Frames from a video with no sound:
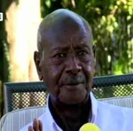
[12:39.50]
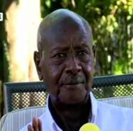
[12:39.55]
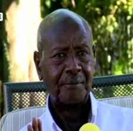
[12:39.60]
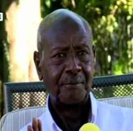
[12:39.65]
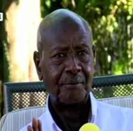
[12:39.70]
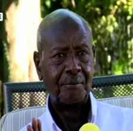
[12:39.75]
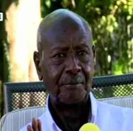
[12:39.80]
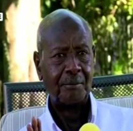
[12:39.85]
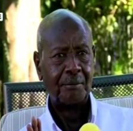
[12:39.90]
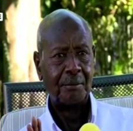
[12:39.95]

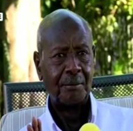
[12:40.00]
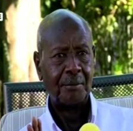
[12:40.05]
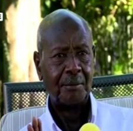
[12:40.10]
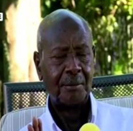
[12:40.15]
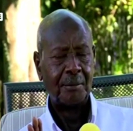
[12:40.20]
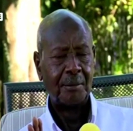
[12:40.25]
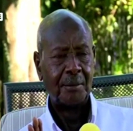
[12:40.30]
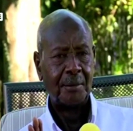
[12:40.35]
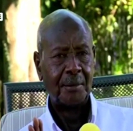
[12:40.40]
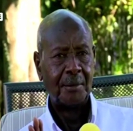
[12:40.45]

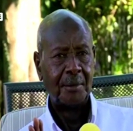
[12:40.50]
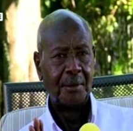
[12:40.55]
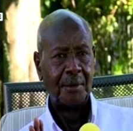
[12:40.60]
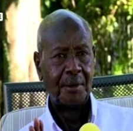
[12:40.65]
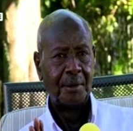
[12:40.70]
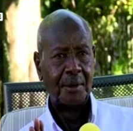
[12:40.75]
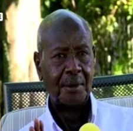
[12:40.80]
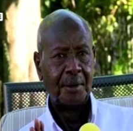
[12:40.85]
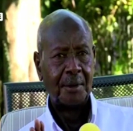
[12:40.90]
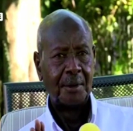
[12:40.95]

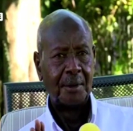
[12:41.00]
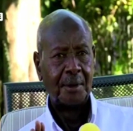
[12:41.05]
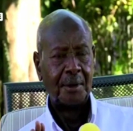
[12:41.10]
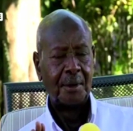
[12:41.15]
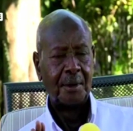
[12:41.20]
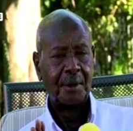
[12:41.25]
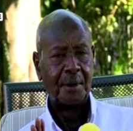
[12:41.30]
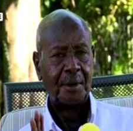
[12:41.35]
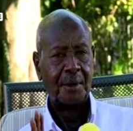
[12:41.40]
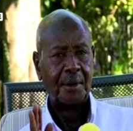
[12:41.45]

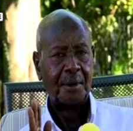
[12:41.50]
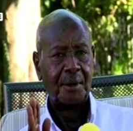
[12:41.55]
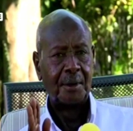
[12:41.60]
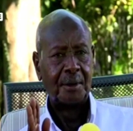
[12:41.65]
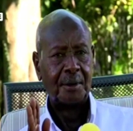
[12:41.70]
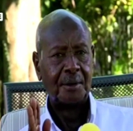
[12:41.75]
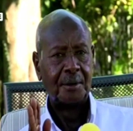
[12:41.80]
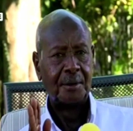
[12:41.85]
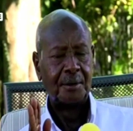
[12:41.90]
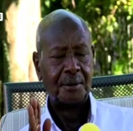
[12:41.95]

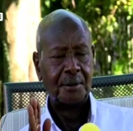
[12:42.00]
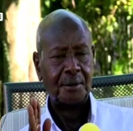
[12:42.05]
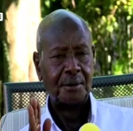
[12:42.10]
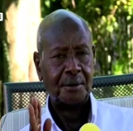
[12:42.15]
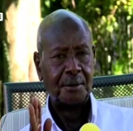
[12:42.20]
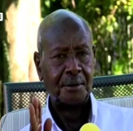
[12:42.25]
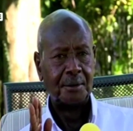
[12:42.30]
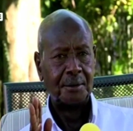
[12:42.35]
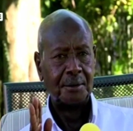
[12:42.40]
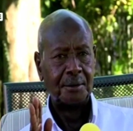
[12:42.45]

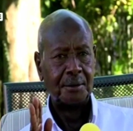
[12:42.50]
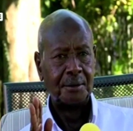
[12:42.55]
Nothing is said.